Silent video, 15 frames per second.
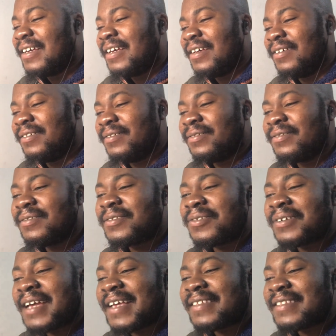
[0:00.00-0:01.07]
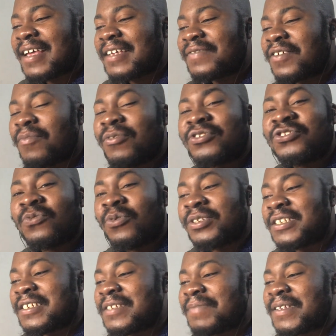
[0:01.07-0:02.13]
So guys, thanks very much for
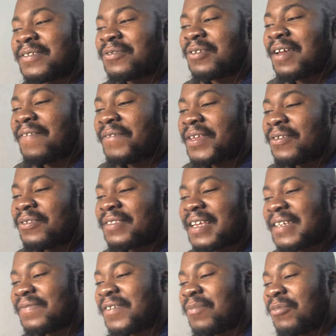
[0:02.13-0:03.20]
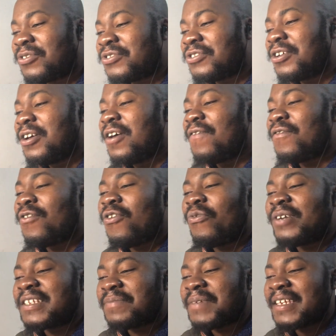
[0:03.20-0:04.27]
watching this particular video. Thanks very much for
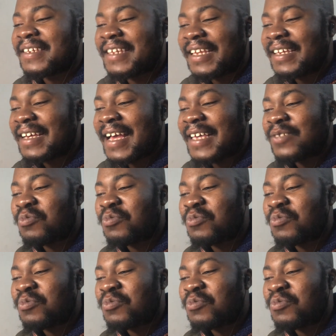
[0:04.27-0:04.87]
always being there, guys.